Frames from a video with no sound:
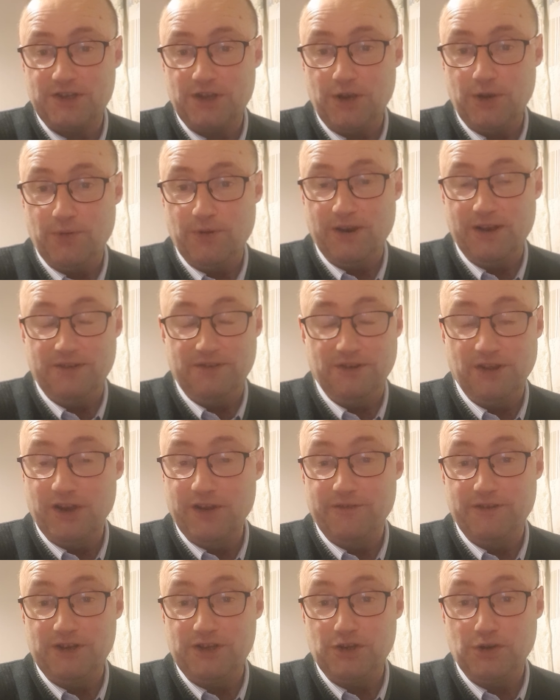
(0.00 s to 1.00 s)
2 and none
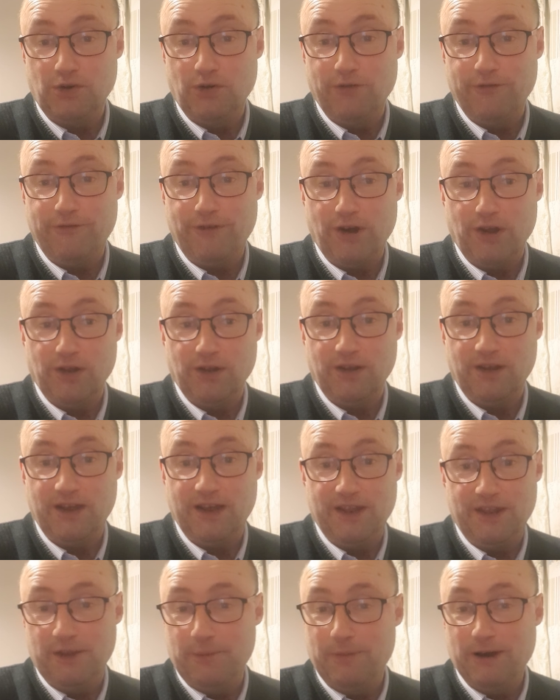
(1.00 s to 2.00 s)
of it's your fault
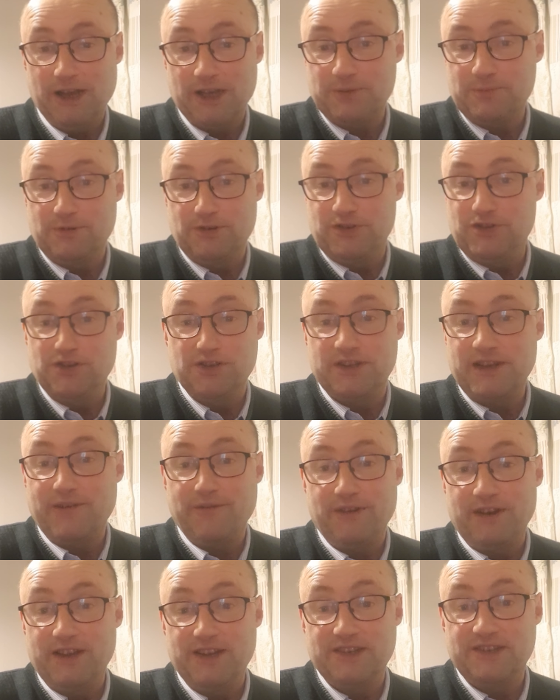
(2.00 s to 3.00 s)
and the batsman's just
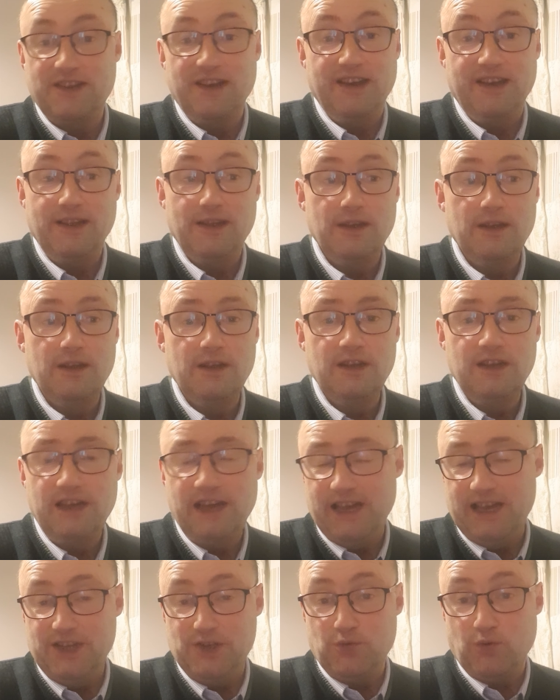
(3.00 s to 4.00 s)
having his day.
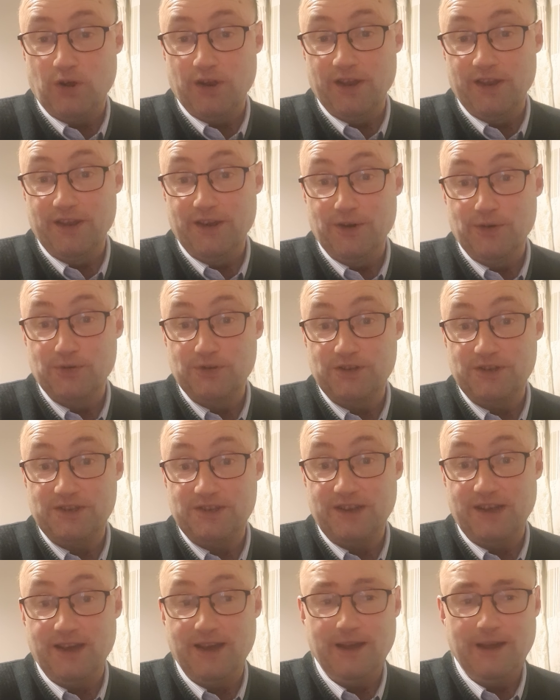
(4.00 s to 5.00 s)
It's one of those,
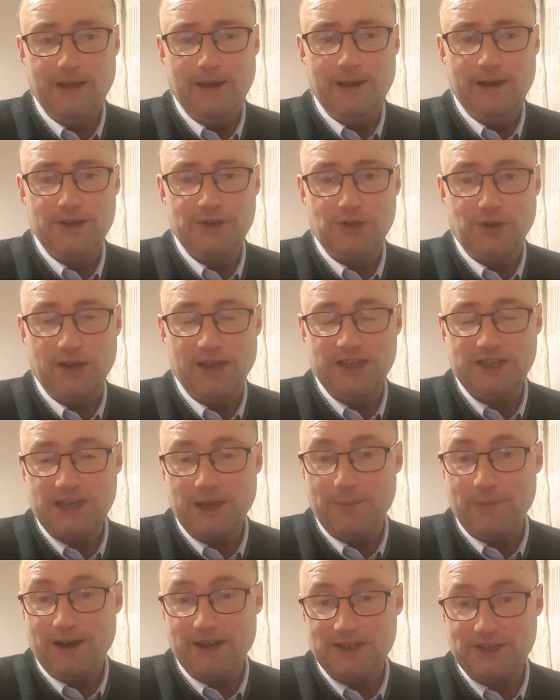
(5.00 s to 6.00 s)
isn't it? So let's
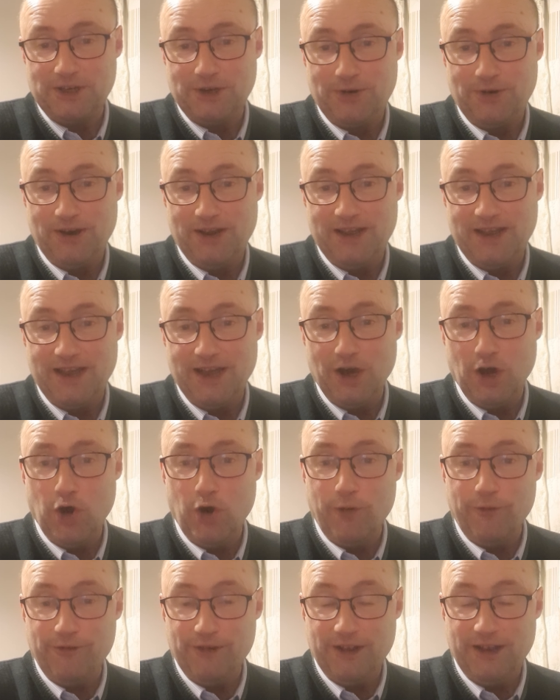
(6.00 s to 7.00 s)
get back to cricket.
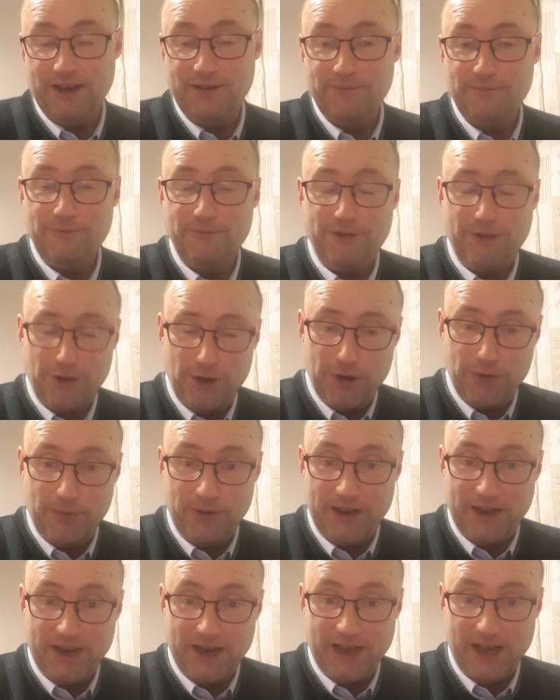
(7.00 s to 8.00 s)
Hopefully, third
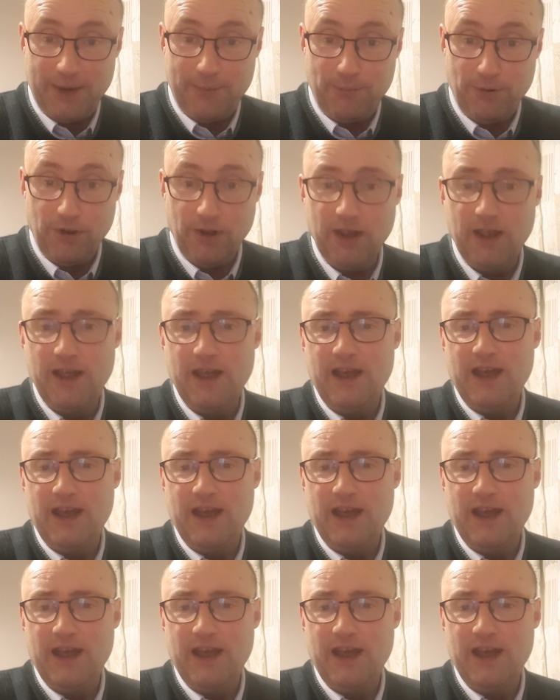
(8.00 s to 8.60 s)
week in April,